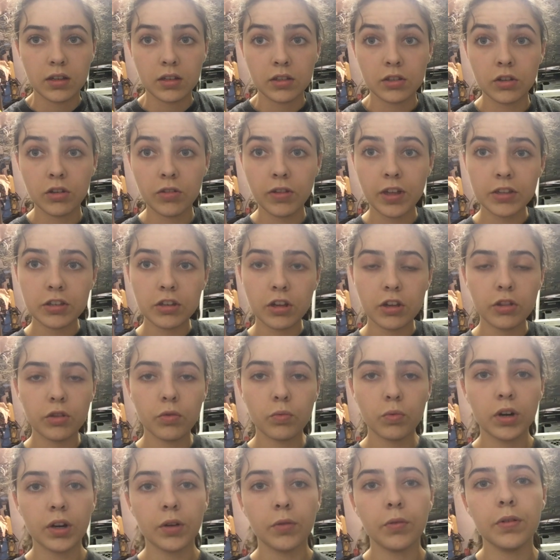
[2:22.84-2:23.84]
So that's all
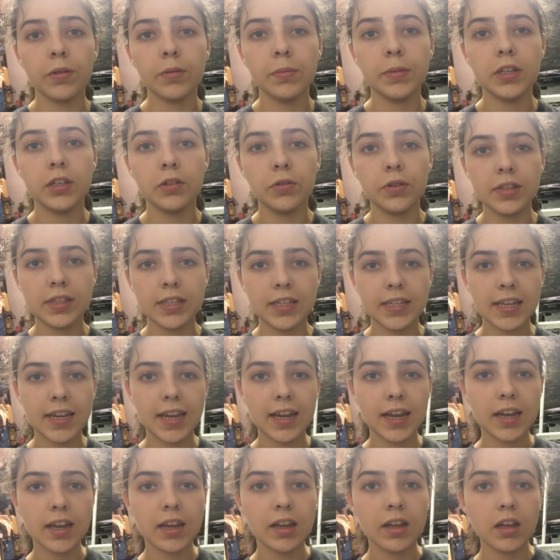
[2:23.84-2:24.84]
the work we're going to be doing
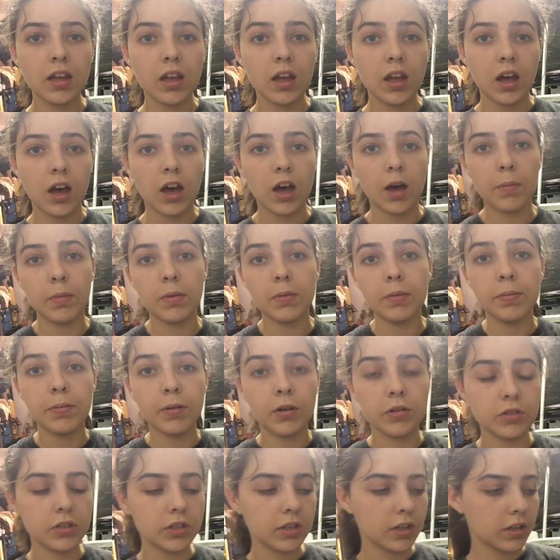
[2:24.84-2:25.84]
today. I'm going to be
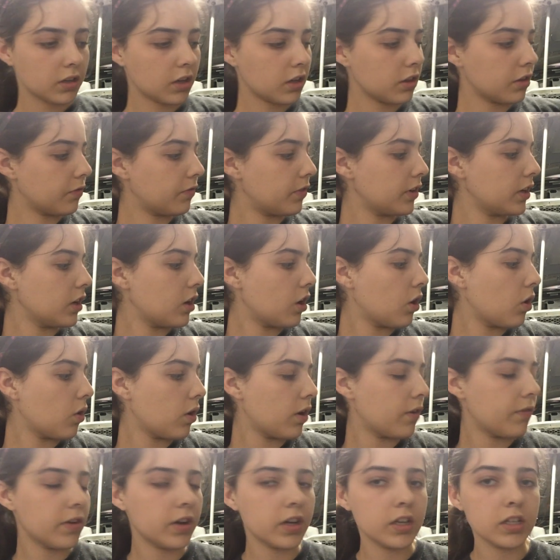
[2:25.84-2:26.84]
posting another video
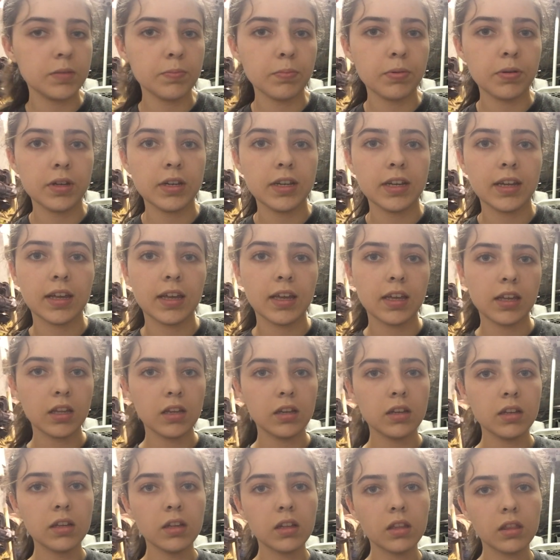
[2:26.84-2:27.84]
of us putting
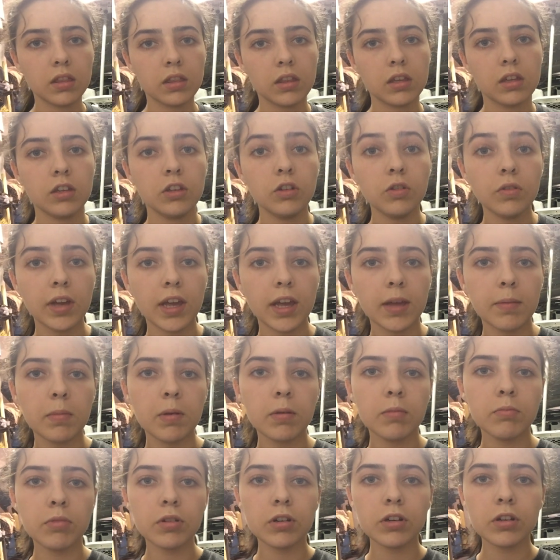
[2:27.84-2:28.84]
in the new K
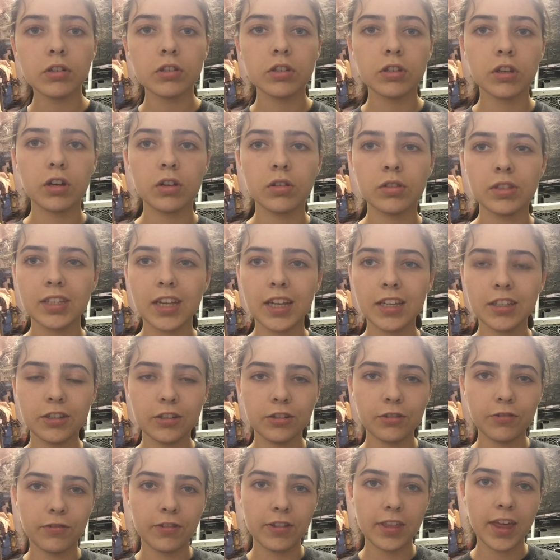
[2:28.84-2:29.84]
member, so stay
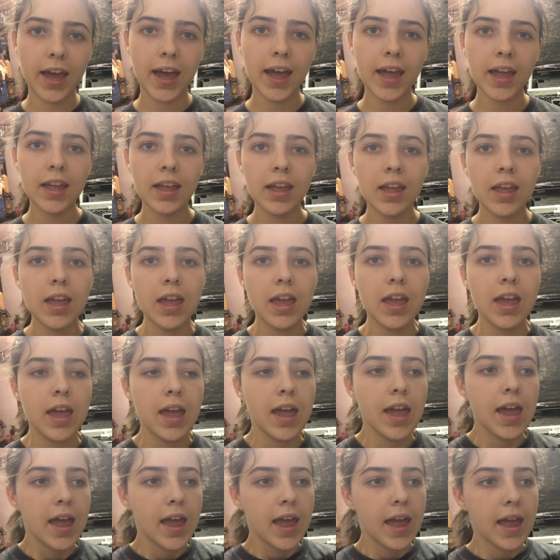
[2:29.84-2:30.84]
tuned for that.
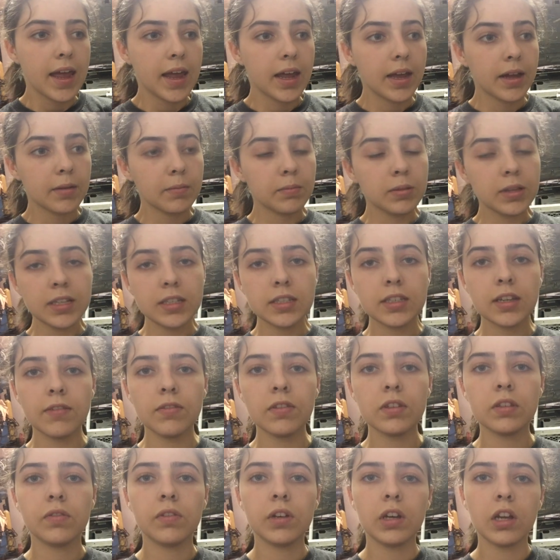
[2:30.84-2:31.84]
And please
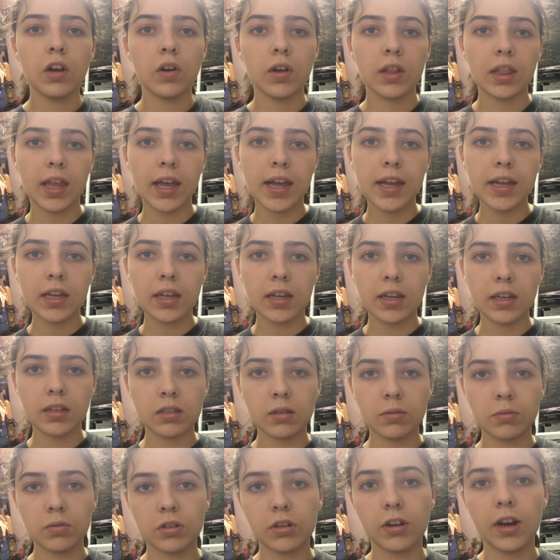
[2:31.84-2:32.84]
give this video a like and
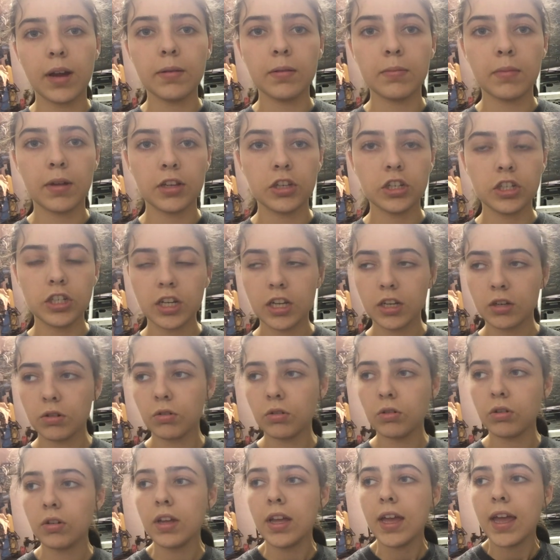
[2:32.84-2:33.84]
subscribe to my
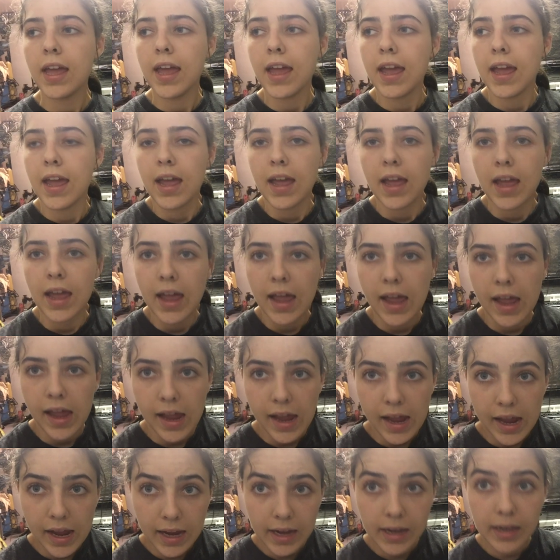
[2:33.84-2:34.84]
channel.
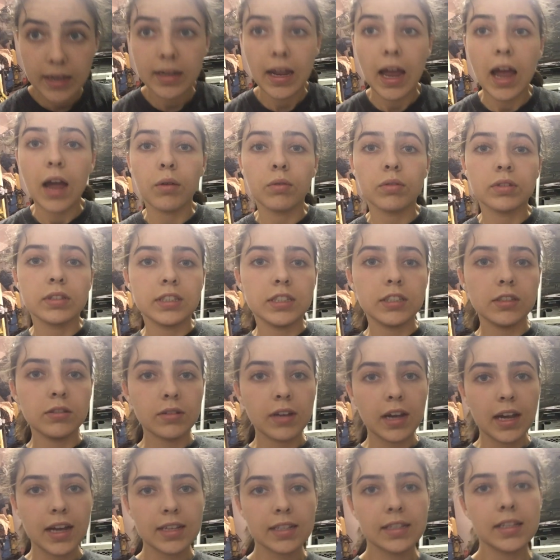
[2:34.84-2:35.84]
And I will see you
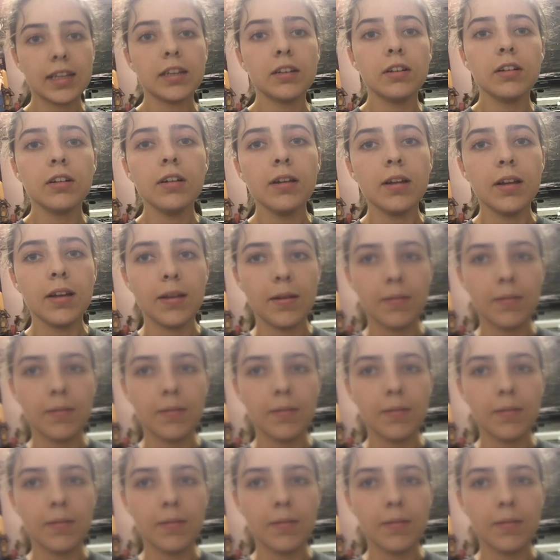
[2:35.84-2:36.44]
guys later.